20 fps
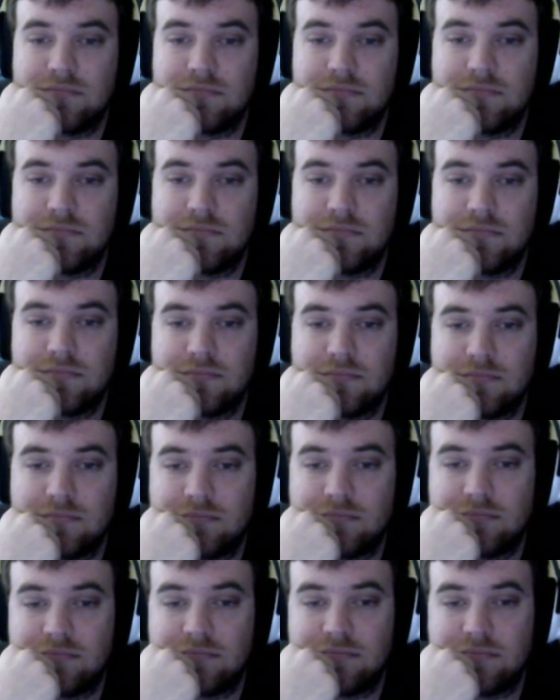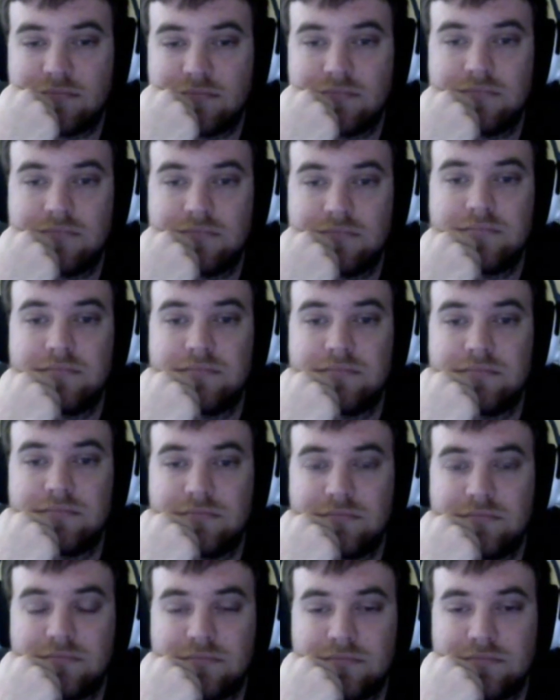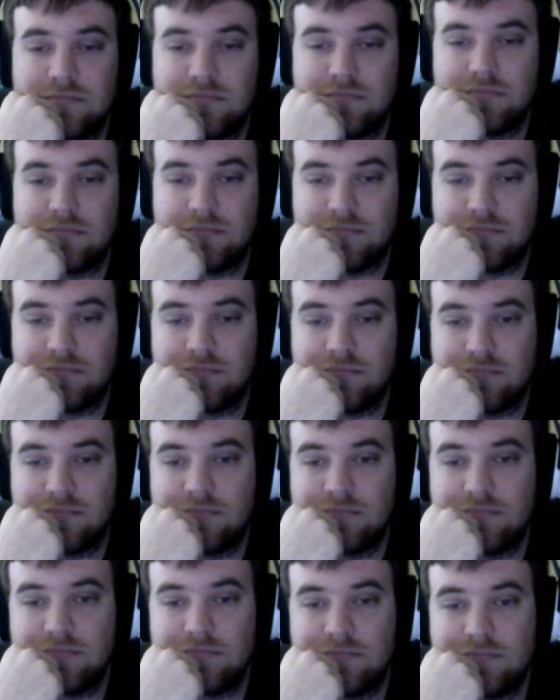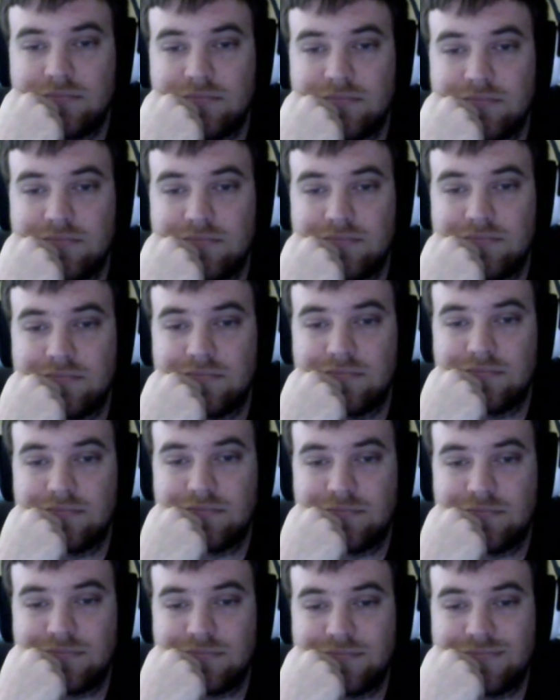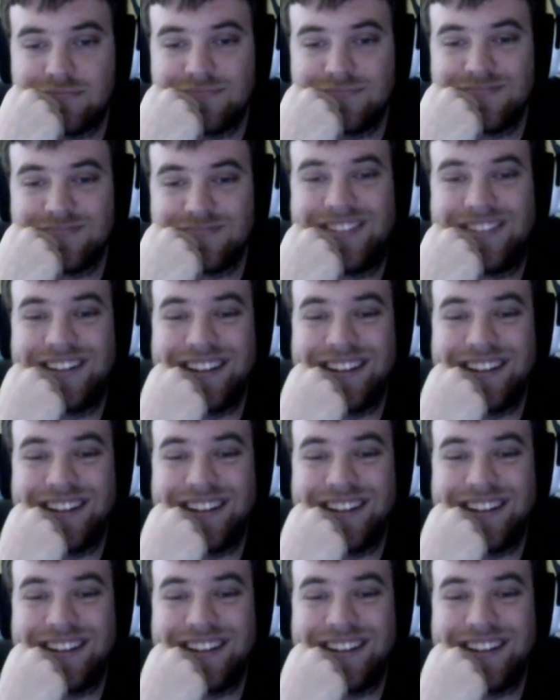[no speech]